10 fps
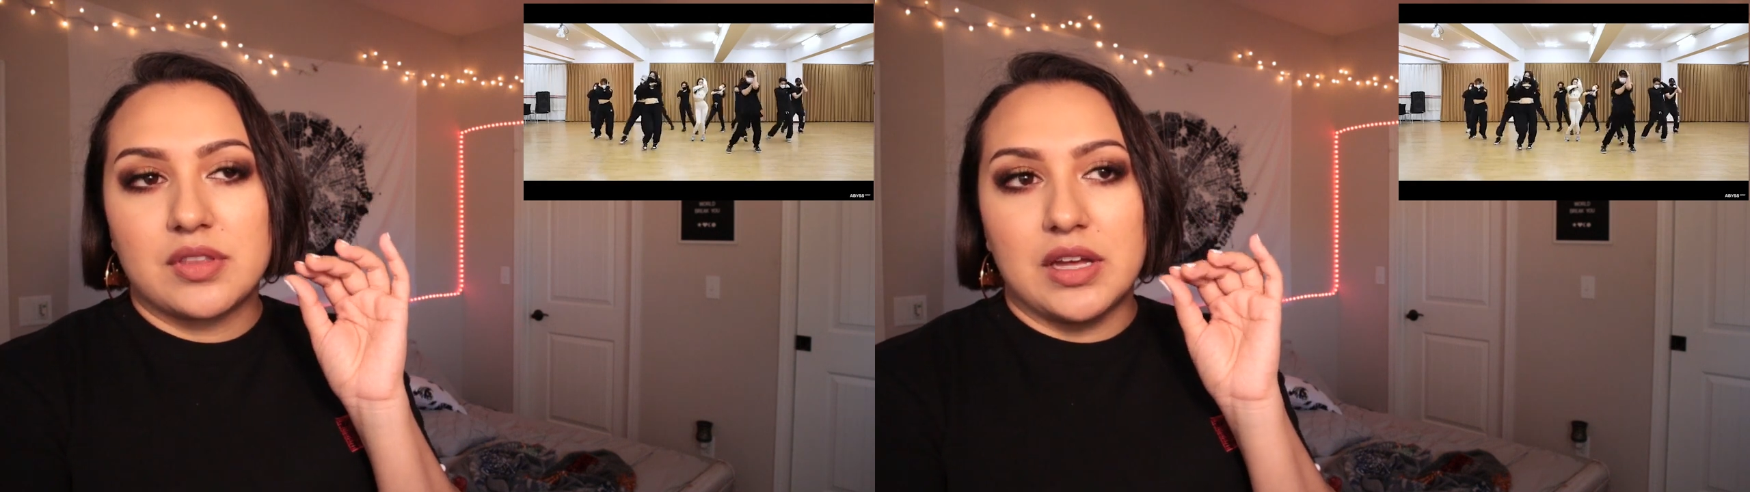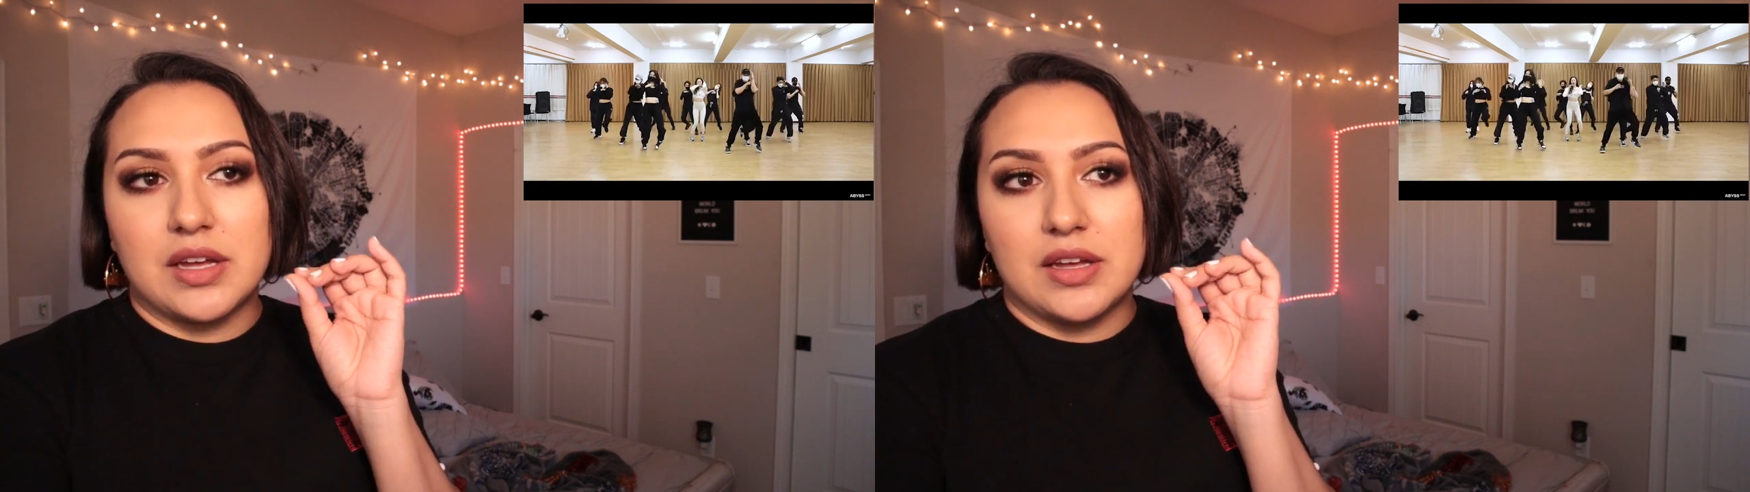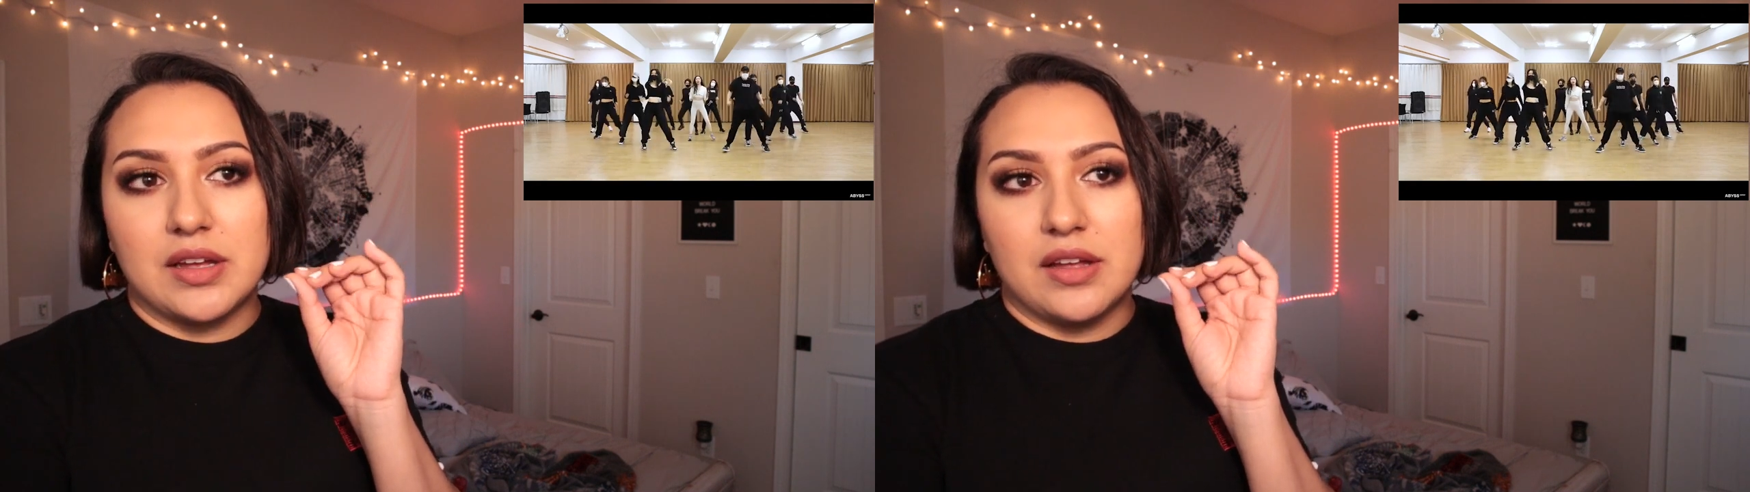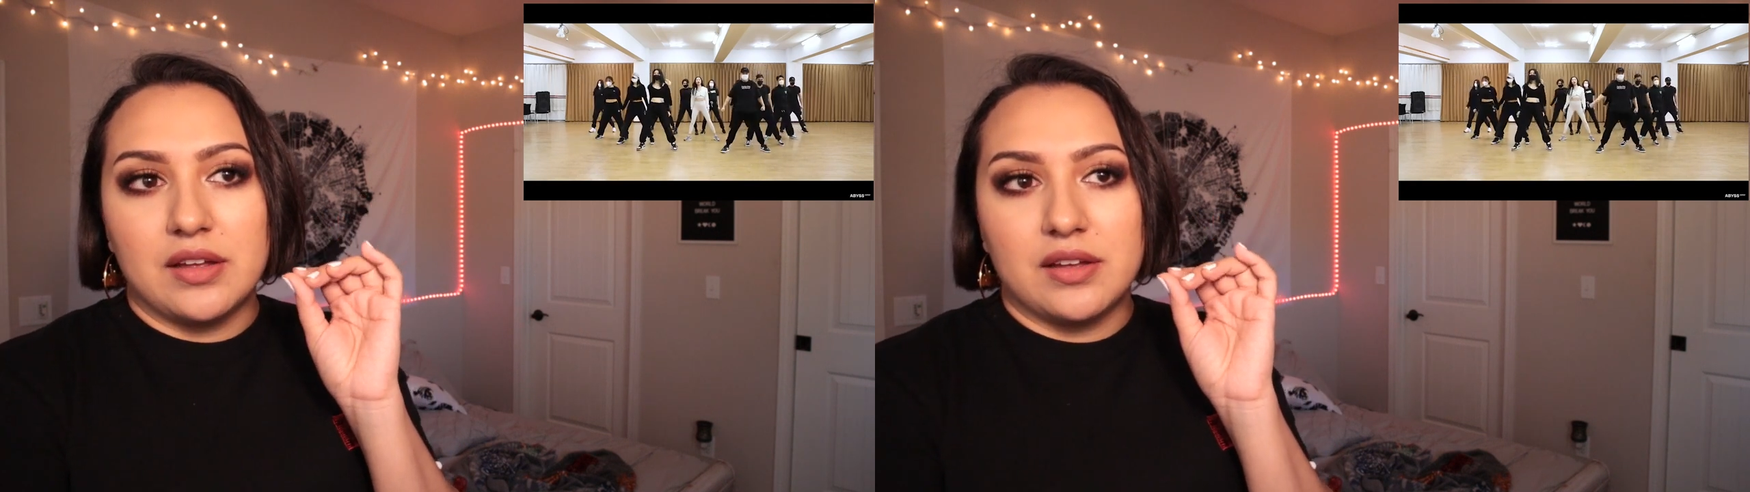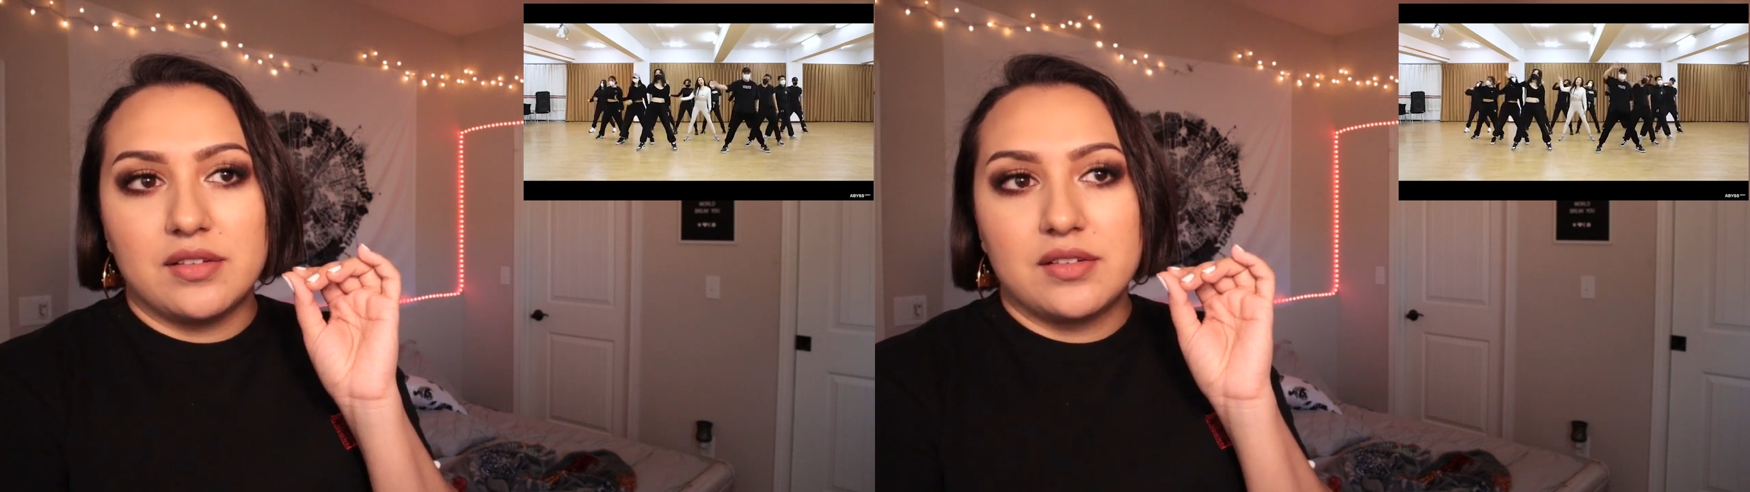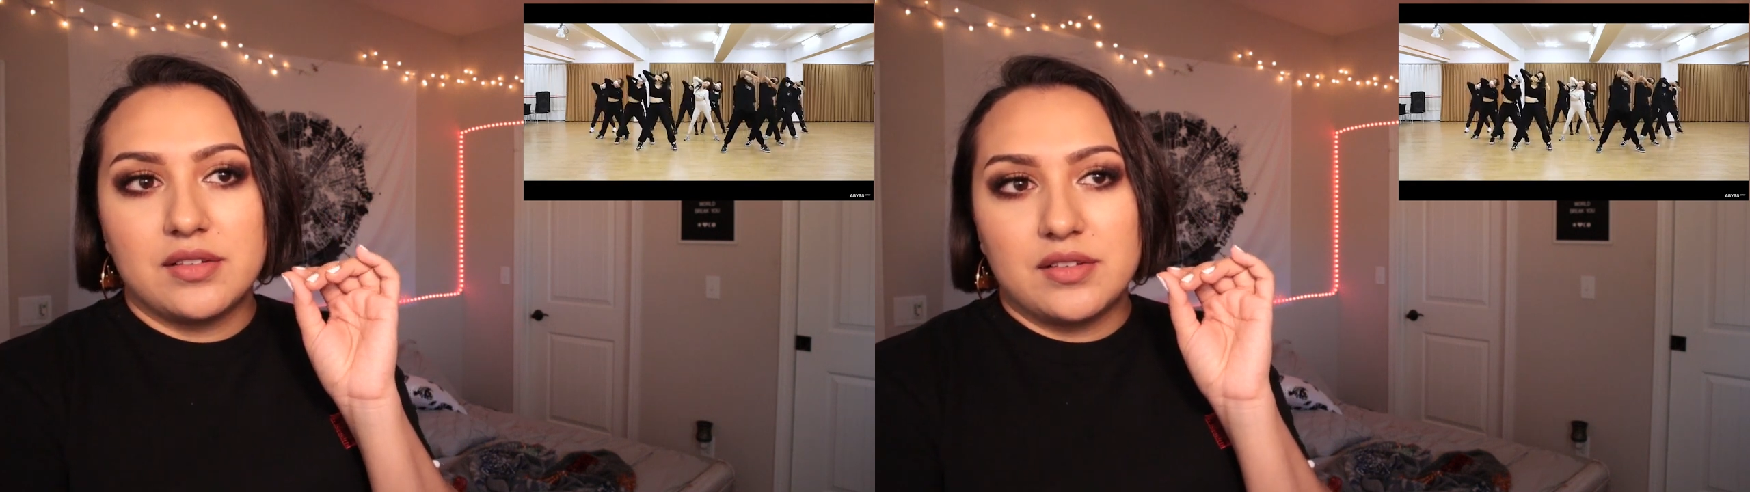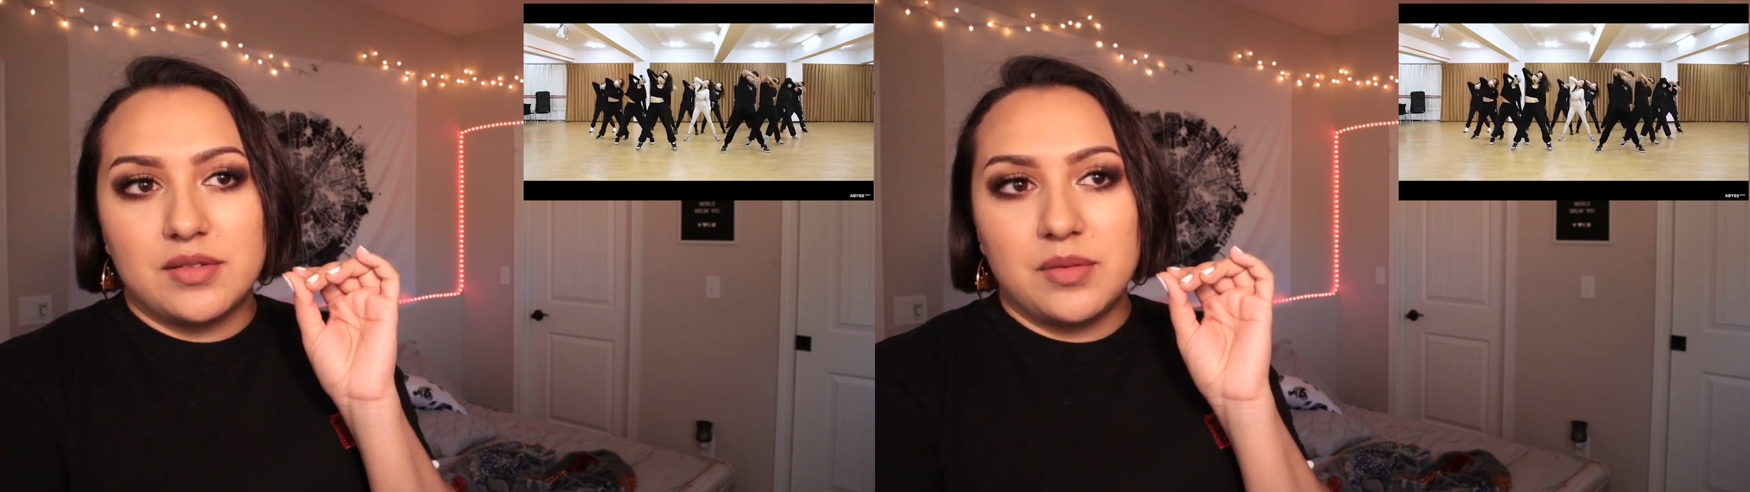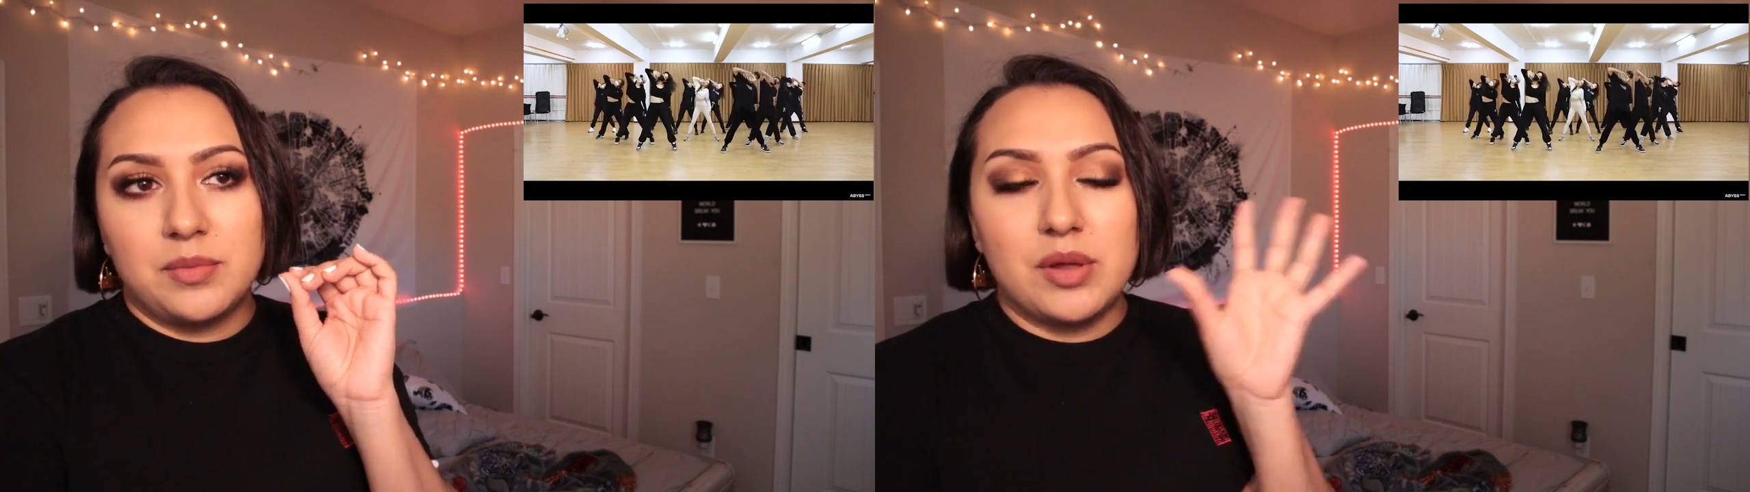the
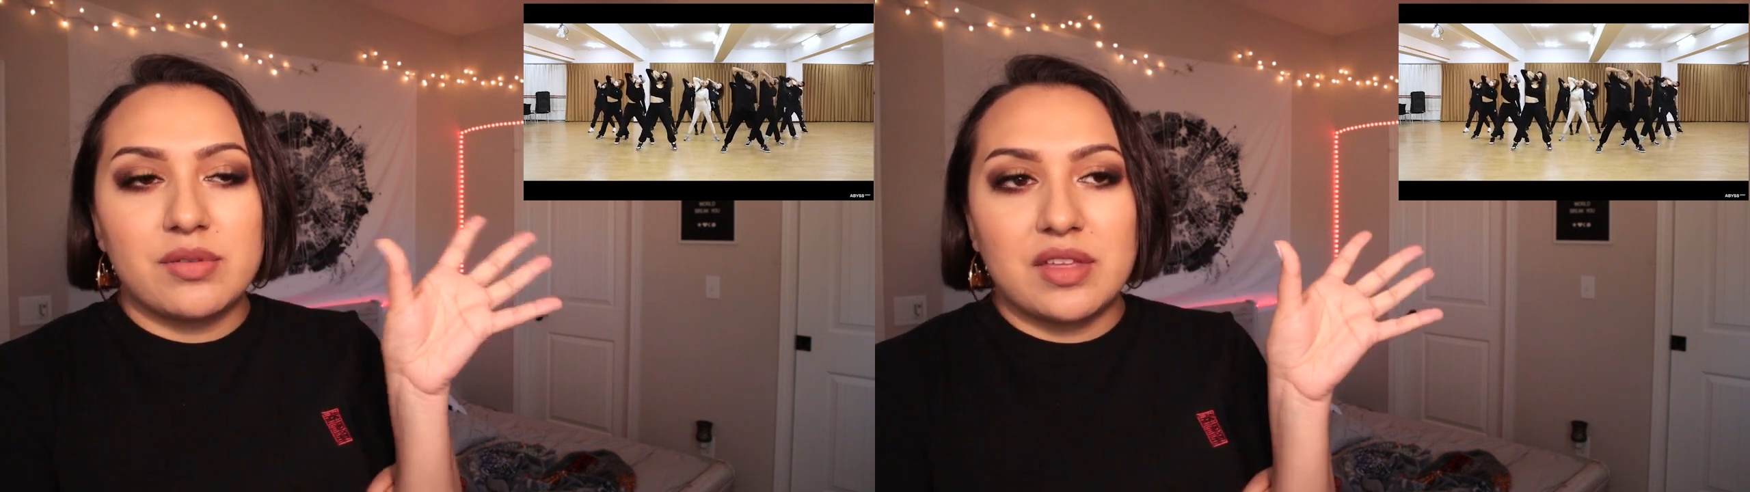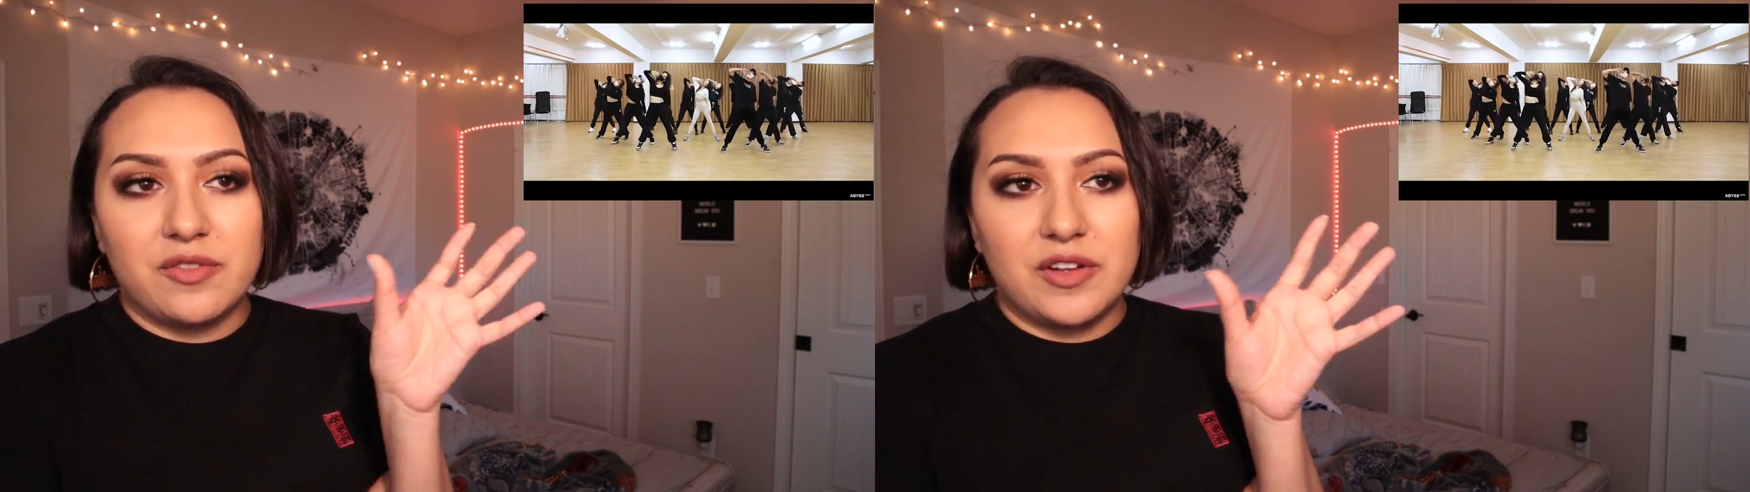music